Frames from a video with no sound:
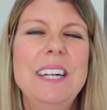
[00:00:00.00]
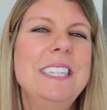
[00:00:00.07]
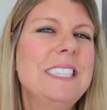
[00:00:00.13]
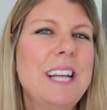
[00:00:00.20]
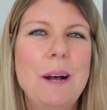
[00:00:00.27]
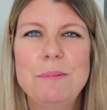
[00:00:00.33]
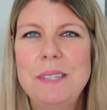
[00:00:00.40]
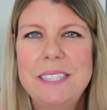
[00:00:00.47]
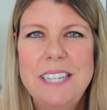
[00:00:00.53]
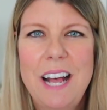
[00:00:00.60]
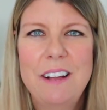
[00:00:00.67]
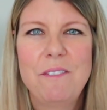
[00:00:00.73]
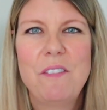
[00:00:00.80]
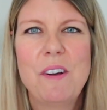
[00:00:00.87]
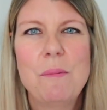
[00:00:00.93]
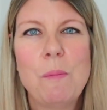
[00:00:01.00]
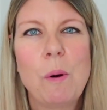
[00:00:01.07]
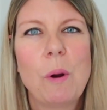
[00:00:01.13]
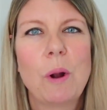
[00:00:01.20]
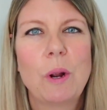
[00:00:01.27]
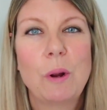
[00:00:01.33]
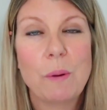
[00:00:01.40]
it just helps us have
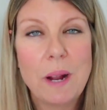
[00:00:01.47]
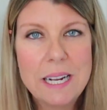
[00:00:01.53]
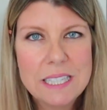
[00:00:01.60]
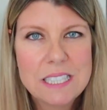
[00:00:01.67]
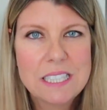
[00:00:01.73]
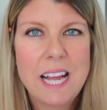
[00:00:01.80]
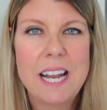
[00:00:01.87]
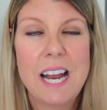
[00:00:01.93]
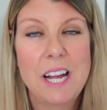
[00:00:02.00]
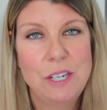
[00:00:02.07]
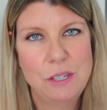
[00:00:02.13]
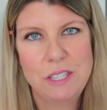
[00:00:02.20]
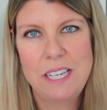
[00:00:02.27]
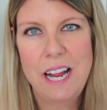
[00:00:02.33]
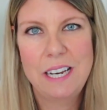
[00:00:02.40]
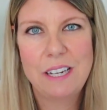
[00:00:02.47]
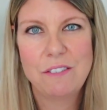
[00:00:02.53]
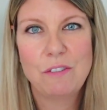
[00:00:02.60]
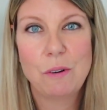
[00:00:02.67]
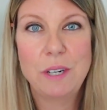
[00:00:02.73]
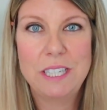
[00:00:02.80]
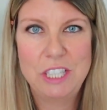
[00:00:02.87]
more grace and understanding
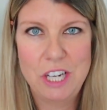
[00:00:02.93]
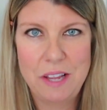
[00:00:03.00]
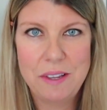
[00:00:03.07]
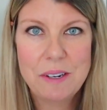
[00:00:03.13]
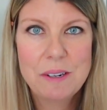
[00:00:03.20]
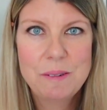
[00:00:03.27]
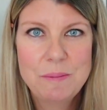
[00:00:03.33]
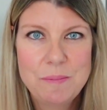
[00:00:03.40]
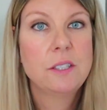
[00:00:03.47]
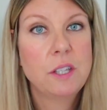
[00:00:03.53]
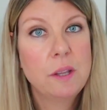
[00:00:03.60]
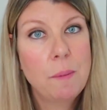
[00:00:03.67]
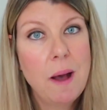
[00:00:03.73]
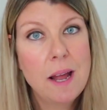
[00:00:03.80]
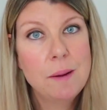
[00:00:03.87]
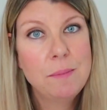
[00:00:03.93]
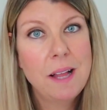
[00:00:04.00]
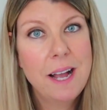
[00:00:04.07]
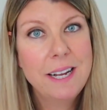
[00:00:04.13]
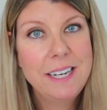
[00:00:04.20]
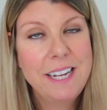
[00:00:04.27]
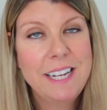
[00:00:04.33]
for each other. So the bottom
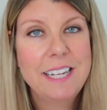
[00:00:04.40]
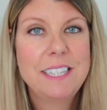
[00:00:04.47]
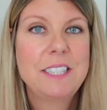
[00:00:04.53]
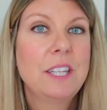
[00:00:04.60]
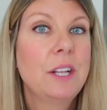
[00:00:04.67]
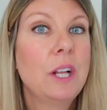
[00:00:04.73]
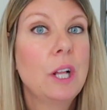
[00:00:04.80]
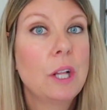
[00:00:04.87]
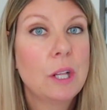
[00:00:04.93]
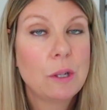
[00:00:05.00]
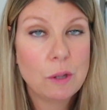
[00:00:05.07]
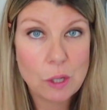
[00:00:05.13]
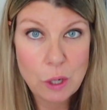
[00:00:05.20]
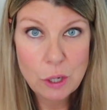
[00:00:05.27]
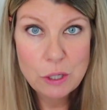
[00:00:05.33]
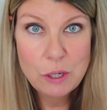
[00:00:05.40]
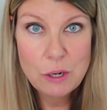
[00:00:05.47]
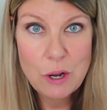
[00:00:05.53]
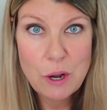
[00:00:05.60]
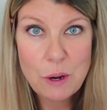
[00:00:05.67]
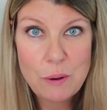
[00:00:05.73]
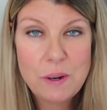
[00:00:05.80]
line is, learn
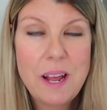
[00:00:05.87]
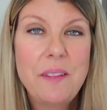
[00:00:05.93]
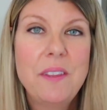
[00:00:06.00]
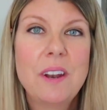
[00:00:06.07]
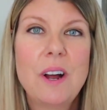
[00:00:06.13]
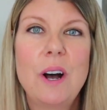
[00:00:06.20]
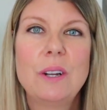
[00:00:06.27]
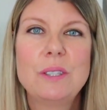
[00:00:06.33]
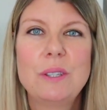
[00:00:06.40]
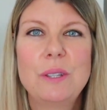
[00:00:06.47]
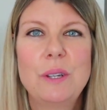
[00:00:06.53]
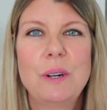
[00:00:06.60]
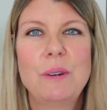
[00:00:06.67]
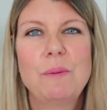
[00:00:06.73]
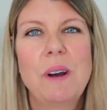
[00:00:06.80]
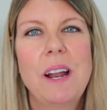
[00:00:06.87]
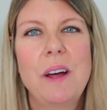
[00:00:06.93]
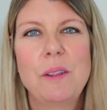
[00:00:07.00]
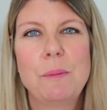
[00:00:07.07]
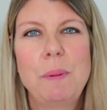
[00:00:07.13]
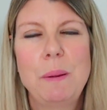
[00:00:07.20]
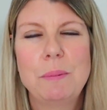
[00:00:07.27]
your own and then also learn what
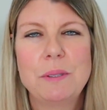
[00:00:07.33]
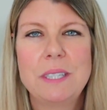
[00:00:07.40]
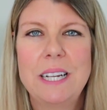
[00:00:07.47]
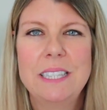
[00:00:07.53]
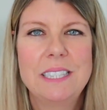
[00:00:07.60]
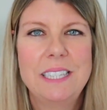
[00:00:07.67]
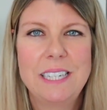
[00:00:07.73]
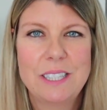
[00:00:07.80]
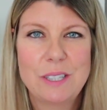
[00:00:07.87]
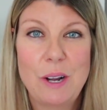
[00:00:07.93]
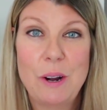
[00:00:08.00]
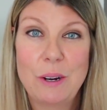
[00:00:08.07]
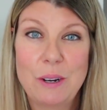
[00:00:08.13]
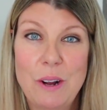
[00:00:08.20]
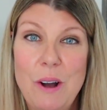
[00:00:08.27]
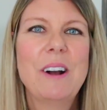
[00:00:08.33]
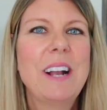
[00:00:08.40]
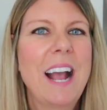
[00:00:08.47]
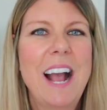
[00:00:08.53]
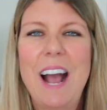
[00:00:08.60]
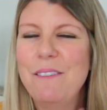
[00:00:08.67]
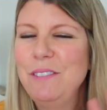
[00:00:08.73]
other people's instincts are.
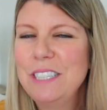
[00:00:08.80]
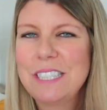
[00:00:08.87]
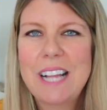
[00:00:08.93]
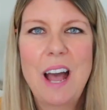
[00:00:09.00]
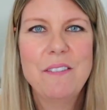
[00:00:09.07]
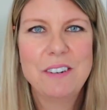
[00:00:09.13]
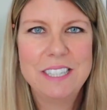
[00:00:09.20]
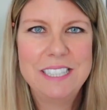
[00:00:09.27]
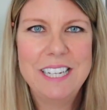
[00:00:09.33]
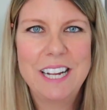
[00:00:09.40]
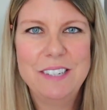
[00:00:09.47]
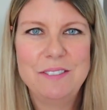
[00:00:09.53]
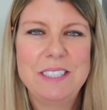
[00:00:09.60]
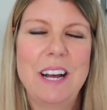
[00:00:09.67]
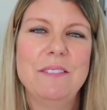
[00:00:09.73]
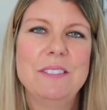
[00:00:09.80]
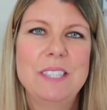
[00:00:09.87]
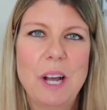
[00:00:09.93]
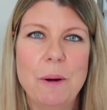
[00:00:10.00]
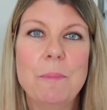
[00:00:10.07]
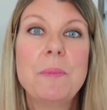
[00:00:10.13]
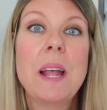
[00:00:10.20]
Okay, I've just covered a ton of stuff.
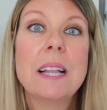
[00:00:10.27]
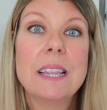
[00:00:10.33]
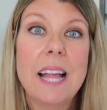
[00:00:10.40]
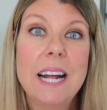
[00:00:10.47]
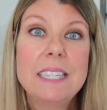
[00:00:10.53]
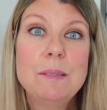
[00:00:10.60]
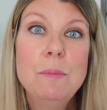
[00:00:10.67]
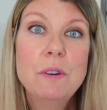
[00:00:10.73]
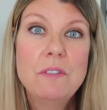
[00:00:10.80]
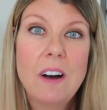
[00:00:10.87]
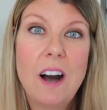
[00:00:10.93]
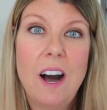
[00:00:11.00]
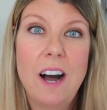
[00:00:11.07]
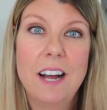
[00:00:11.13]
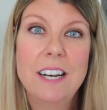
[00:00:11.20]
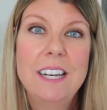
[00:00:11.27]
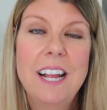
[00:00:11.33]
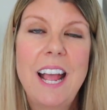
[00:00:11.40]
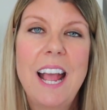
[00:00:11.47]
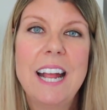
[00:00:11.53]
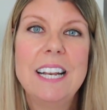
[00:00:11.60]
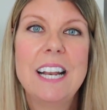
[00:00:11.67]
So let's move on
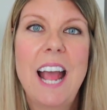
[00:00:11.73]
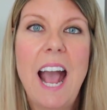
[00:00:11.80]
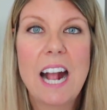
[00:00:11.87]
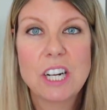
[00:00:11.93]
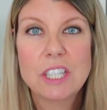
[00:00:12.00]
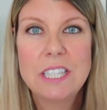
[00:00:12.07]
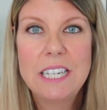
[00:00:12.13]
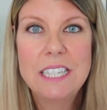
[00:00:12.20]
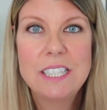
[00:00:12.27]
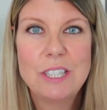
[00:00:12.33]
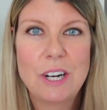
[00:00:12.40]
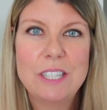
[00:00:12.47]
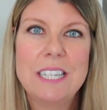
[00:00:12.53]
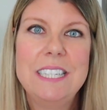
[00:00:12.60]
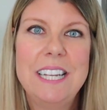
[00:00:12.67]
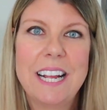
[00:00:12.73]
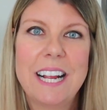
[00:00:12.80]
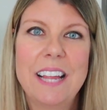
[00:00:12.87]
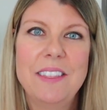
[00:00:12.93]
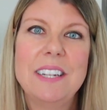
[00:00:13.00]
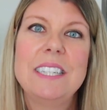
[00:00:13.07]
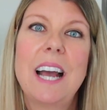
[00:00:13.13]
and actually start to dig
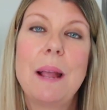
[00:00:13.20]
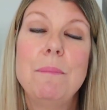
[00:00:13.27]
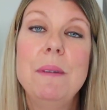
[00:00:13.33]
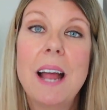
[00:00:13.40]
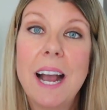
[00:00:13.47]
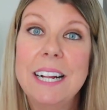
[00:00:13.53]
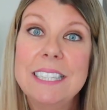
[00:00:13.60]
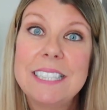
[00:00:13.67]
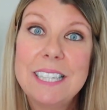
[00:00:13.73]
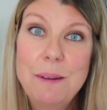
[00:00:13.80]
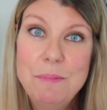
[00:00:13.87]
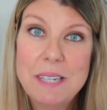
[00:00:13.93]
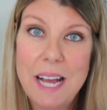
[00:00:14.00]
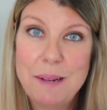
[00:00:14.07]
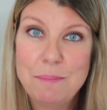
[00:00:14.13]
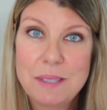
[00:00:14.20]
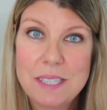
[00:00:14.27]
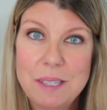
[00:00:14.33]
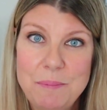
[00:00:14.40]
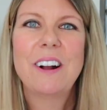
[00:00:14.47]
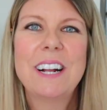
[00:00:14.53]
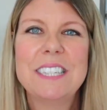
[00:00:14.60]
in the type 9
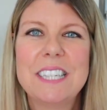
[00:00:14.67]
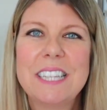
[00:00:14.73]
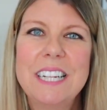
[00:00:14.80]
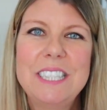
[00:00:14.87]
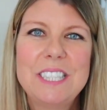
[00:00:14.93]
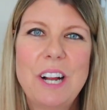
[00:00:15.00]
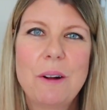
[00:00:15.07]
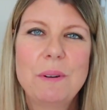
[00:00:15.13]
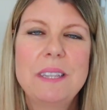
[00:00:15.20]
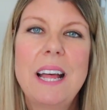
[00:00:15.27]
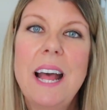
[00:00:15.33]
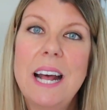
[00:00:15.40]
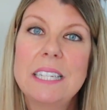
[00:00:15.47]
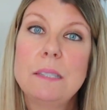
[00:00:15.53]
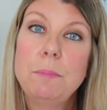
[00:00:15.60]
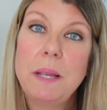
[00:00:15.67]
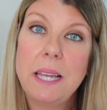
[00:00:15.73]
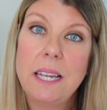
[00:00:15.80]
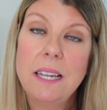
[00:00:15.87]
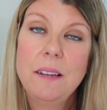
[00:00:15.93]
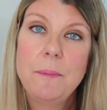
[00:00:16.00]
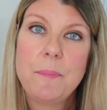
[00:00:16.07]
subtypes. Okay, so let's start with the
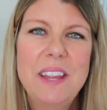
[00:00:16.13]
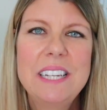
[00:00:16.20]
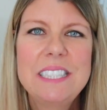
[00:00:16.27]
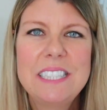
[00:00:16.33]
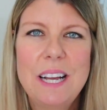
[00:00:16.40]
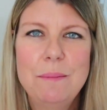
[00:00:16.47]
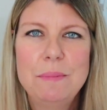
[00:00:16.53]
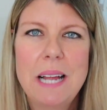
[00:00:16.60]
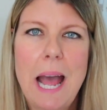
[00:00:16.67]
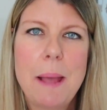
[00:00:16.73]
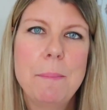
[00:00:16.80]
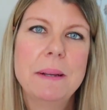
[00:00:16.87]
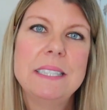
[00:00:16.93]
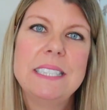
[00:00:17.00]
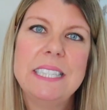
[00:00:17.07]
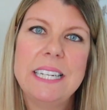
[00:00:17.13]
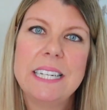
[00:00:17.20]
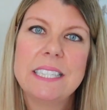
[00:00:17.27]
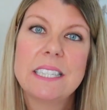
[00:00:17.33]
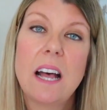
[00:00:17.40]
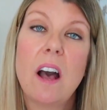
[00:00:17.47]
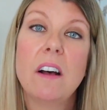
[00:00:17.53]
SP. This subtype
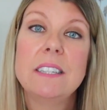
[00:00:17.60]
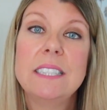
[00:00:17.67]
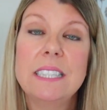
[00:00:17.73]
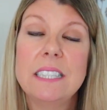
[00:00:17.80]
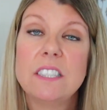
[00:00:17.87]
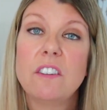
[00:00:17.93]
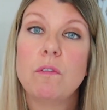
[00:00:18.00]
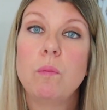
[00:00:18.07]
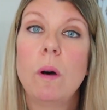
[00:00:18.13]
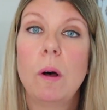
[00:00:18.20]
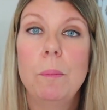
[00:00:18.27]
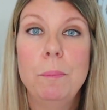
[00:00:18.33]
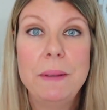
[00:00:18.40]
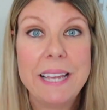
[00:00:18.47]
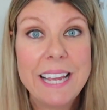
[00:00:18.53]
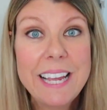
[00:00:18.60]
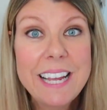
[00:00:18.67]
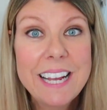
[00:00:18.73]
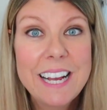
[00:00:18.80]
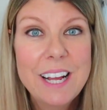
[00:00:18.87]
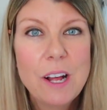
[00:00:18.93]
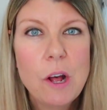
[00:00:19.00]
seeks a sense of
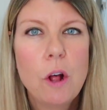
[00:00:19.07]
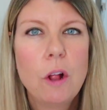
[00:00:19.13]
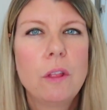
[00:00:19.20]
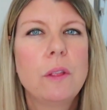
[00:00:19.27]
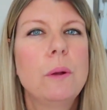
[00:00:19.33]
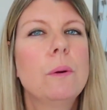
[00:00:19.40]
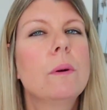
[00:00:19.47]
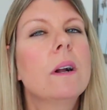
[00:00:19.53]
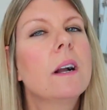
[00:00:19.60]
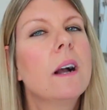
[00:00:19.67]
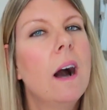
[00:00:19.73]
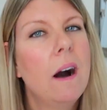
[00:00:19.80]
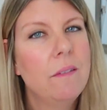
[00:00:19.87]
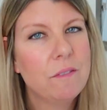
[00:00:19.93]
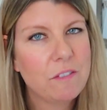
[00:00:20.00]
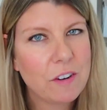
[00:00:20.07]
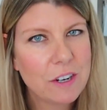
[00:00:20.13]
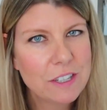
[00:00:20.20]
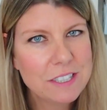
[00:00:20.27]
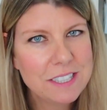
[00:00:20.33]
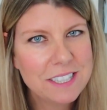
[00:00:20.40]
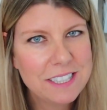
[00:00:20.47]
well-being through
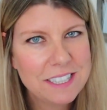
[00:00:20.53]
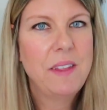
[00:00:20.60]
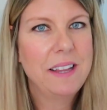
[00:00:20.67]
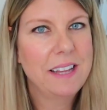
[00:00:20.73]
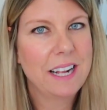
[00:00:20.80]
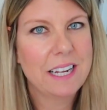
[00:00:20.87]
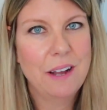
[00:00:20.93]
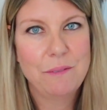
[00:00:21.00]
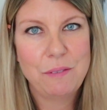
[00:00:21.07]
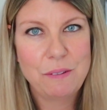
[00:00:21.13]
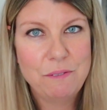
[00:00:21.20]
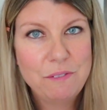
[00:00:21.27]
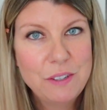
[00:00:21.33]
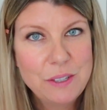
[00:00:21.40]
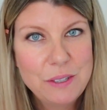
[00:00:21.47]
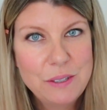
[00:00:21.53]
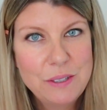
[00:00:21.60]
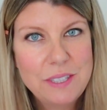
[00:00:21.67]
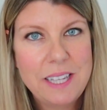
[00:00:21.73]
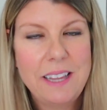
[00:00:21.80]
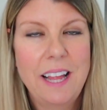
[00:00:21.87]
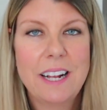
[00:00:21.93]
comfort. They like comfort foods,
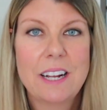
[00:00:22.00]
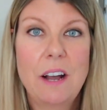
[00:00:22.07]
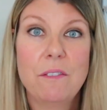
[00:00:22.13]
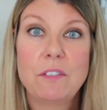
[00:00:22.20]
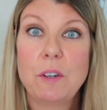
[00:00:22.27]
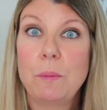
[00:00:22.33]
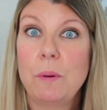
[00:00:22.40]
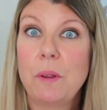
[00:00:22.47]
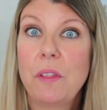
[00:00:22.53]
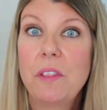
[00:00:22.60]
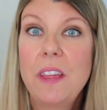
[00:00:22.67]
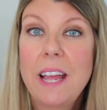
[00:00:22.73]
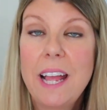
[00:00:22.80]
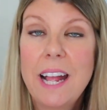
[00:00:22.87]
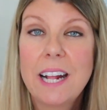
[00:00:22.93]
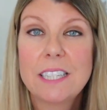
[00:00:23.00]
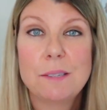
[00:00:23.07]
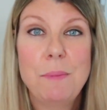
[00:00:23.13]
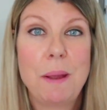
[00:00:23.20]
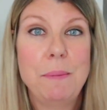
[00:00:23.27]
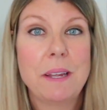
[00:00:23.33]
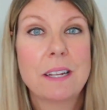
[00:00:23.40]
they like comfortable things,
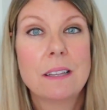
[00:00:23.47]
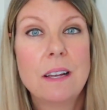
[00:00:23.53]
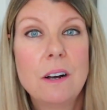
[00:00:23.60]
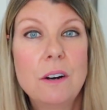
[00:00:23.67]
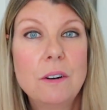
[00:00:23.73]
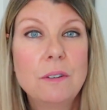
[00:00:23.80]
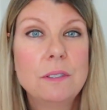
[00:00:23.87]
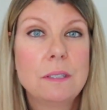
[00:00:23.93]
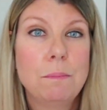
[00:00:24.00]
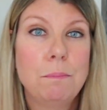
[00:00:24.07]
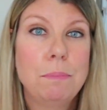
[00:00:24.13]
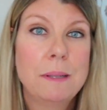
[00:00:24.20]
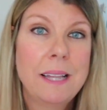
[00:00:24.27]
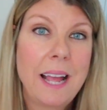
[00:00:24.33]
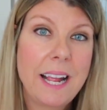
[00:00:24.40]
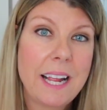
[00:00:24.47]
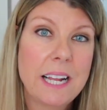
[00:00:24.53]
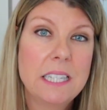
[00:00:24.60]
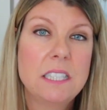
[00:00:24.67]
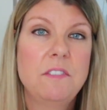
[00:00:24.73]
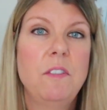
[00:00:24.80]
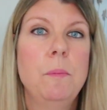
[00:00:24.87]
maybe clothes,
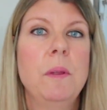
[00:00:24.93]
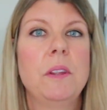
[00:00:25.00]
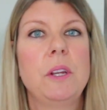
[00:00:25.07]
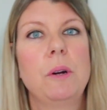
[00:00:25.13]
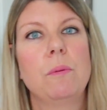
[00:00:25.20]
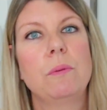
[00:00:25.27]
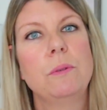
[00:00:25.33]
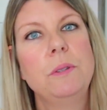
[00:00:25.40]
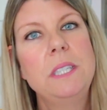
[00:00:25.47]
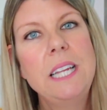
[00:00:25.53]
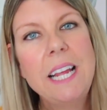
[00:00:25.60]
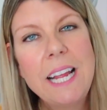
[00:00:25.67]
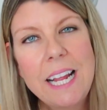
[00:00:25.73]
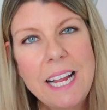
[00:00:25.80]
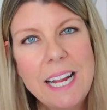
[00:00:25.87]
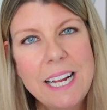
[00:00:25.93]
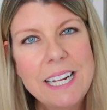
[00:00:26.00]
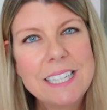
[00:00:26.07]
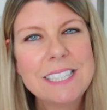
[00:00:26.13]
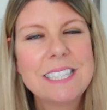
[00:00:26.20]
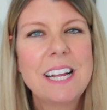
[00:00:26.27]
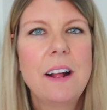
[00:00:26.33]
blankets, familiar
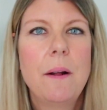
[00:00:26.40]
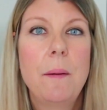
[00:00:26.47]
routines.